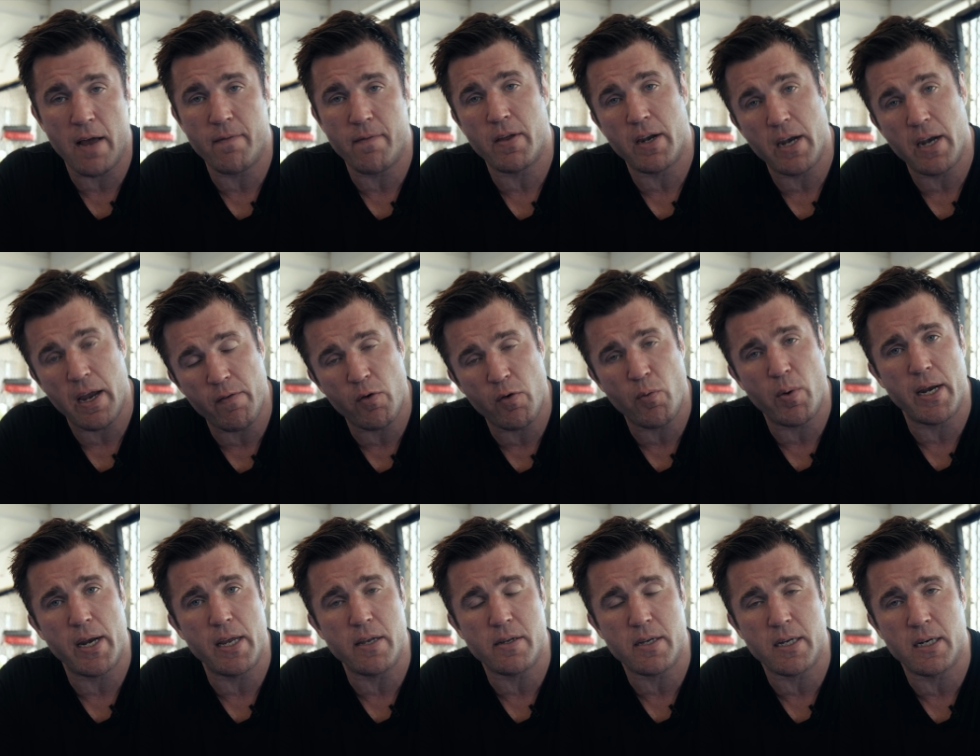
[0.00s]
have that
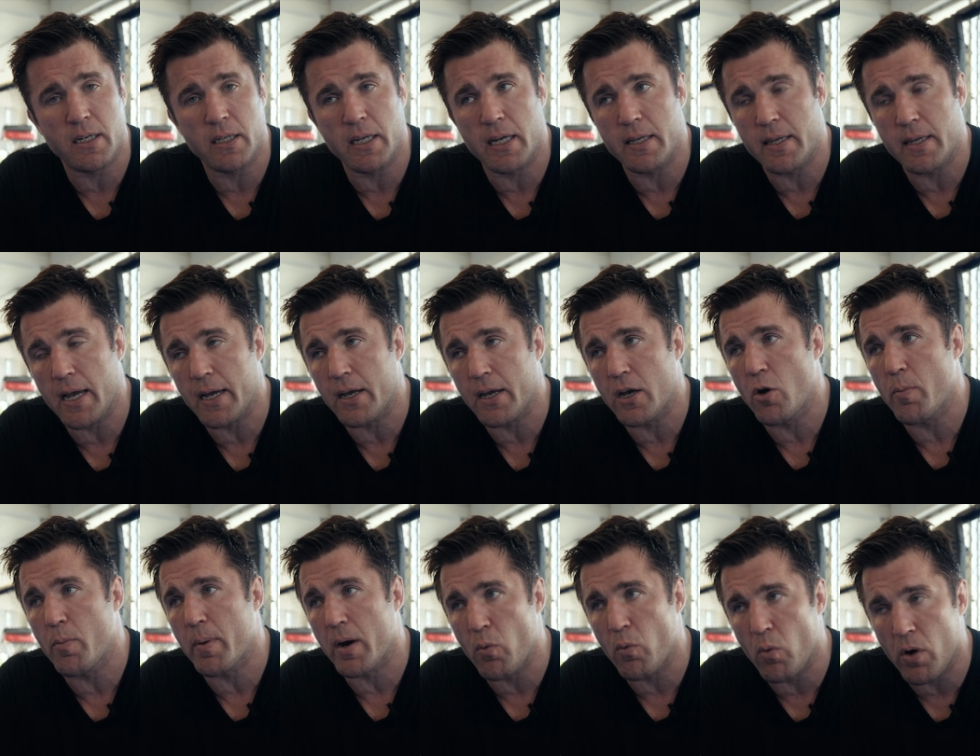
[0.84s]
heavyweight, he's going to let that
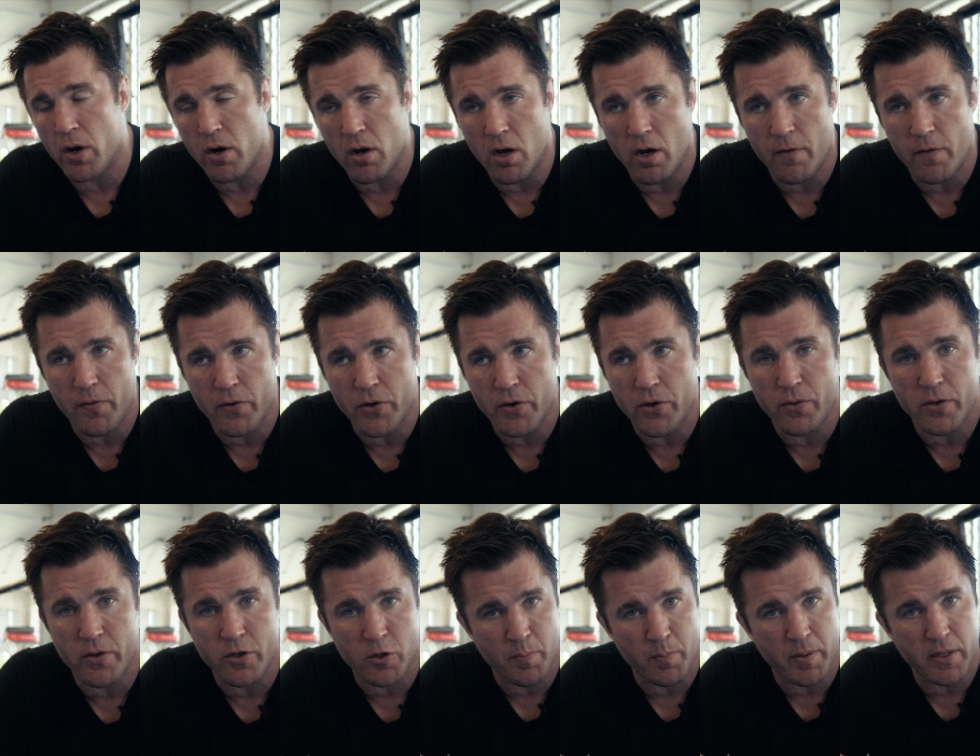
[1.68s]
go. But I want to offer you
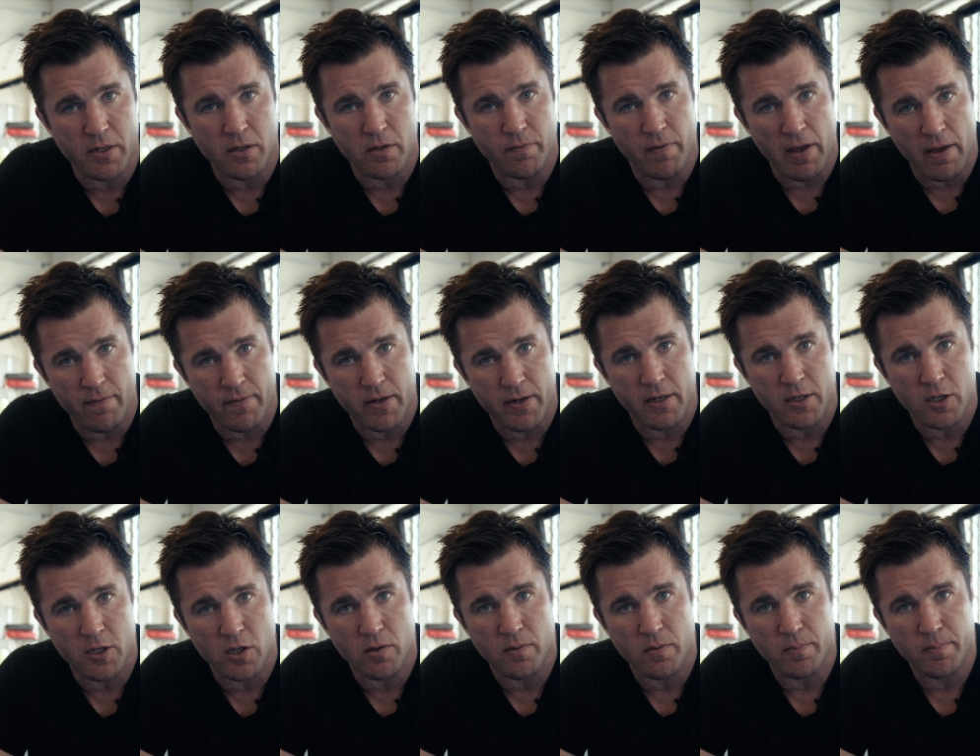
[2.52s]
this piece of
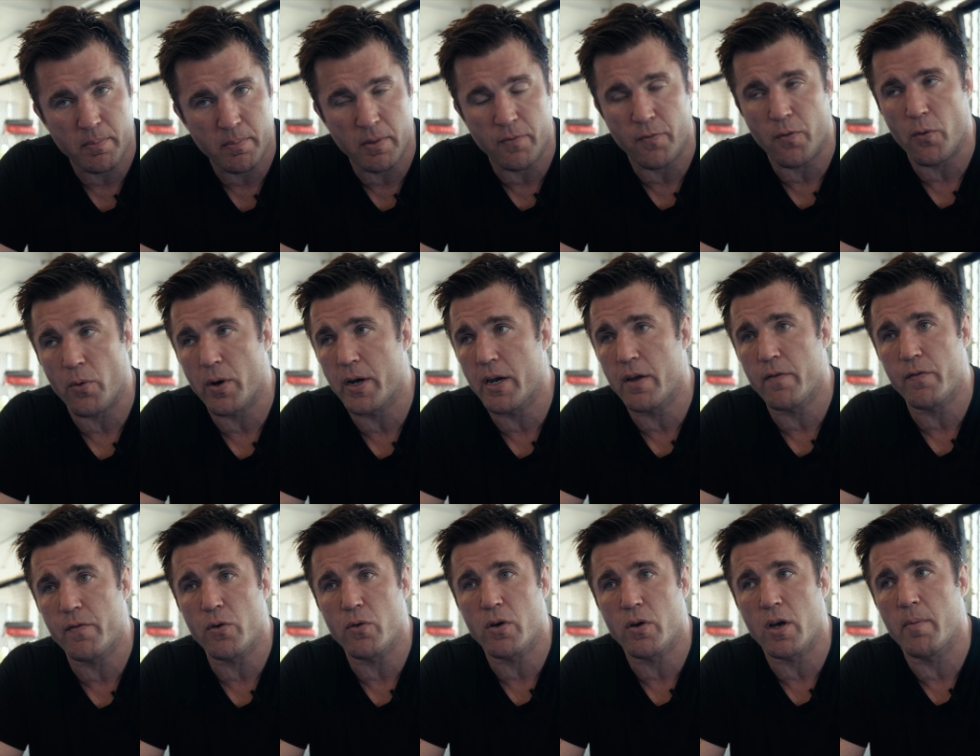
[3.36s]
evidence before any
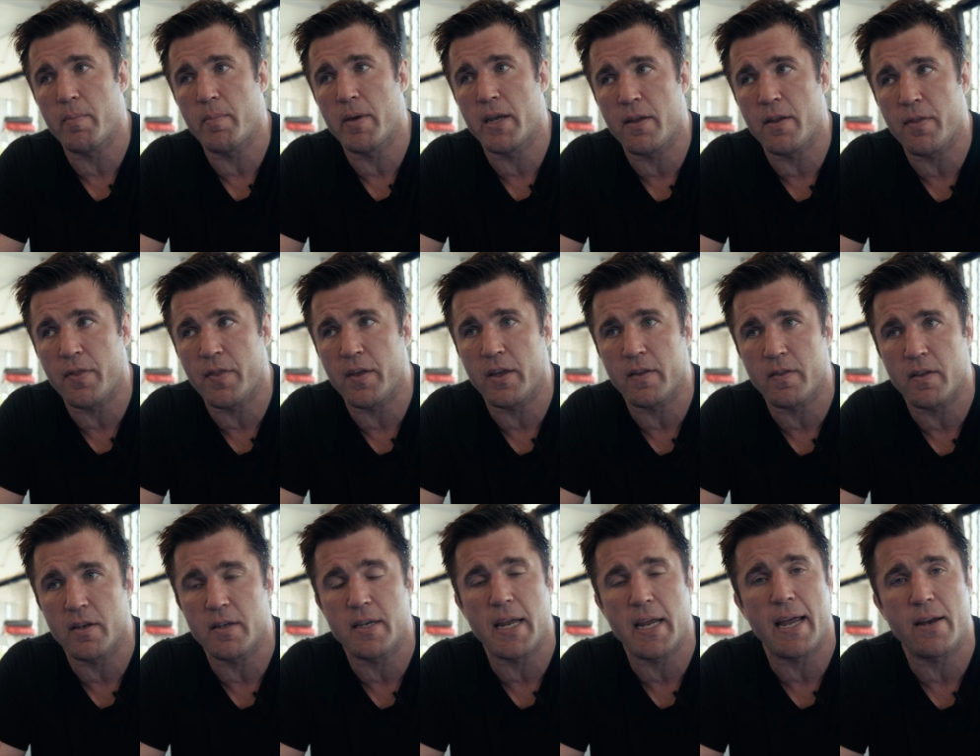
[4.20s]
of you come in and think
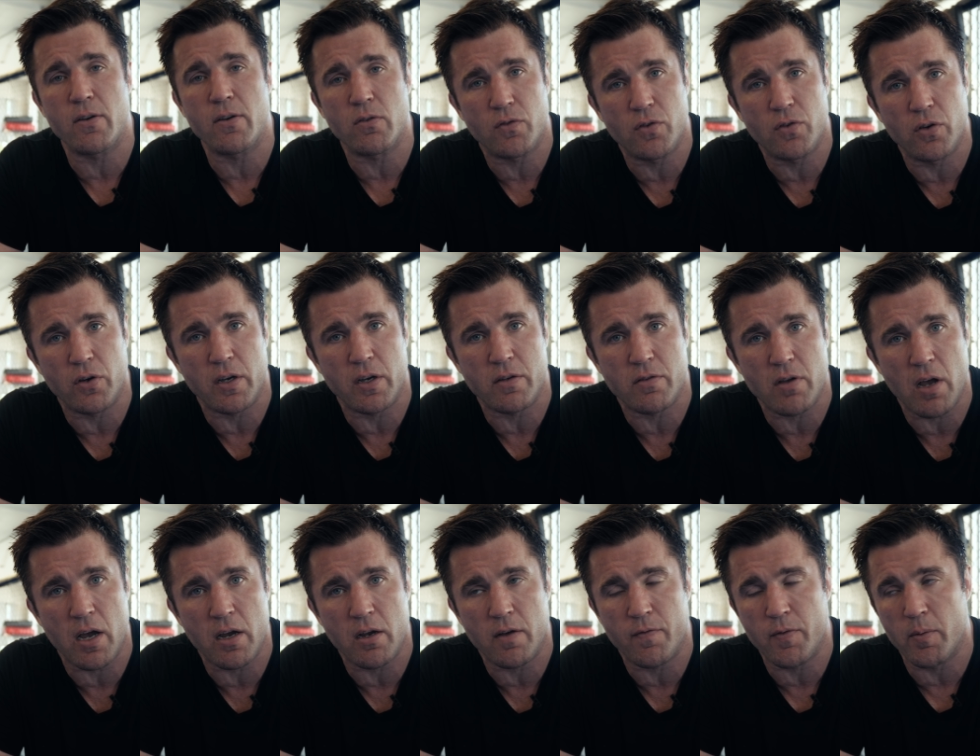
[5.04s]
that Daniel took his
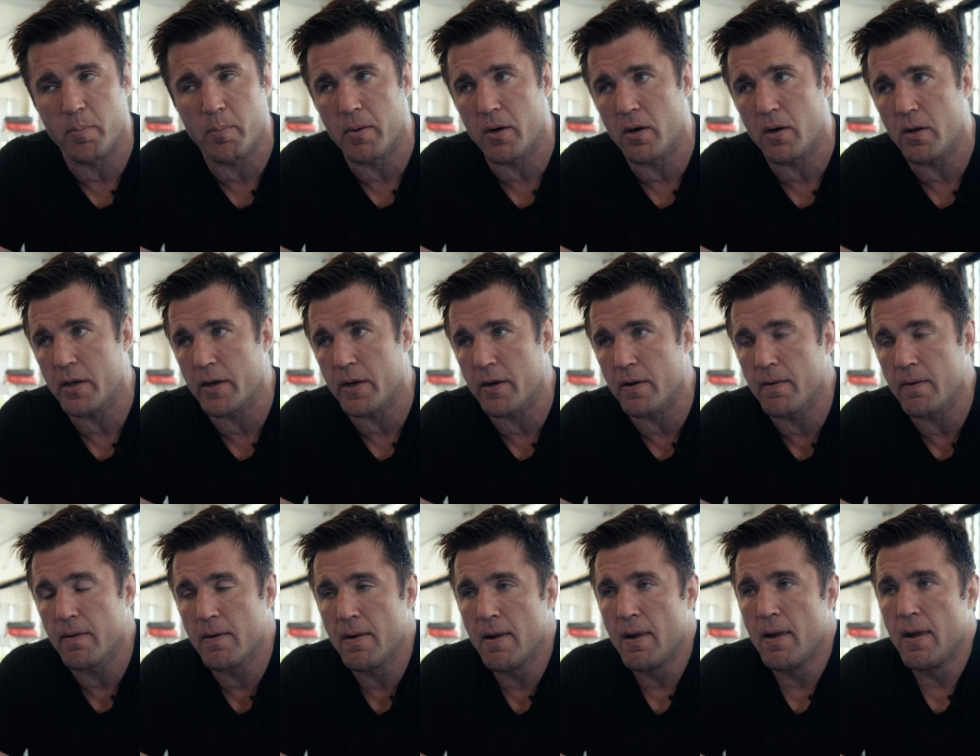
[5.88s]
eye off the ball here.
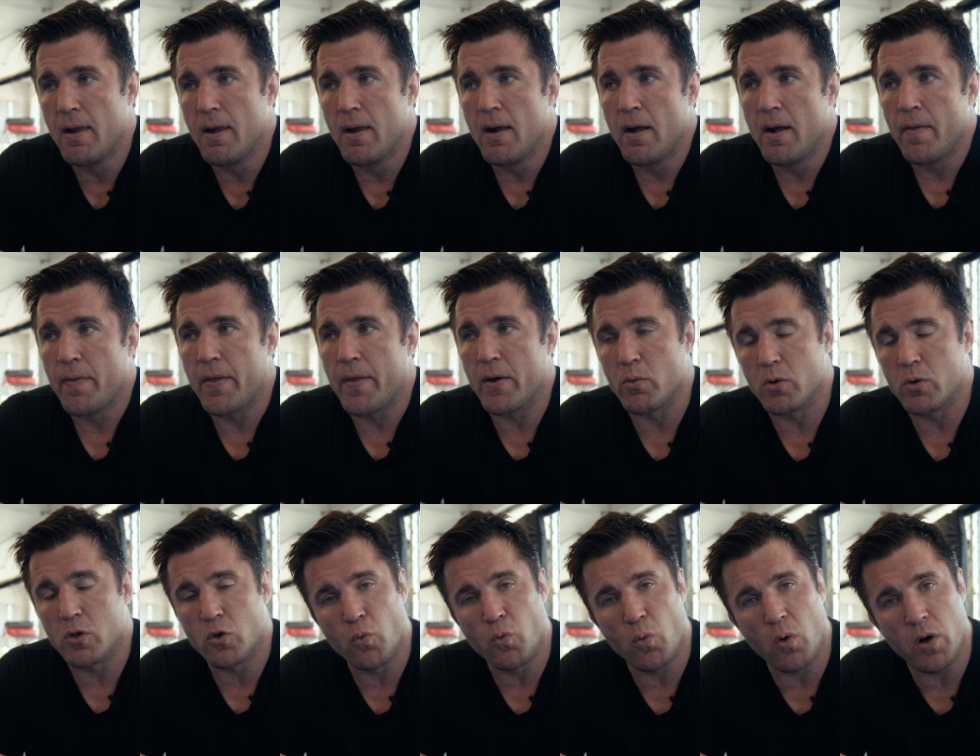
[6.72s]
There
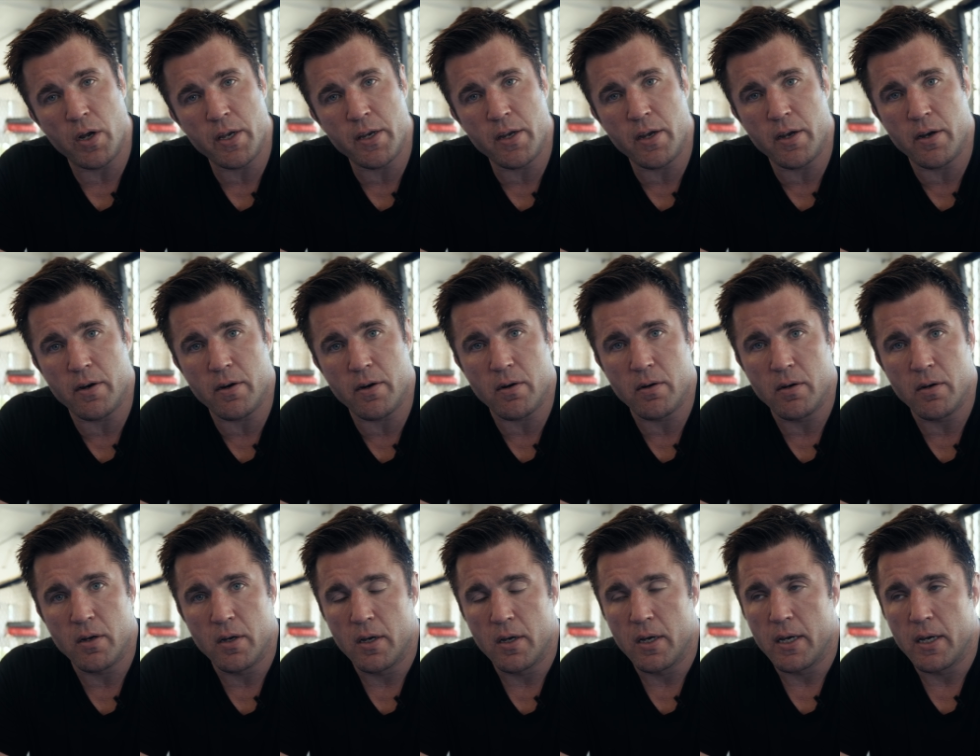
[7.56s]
was one year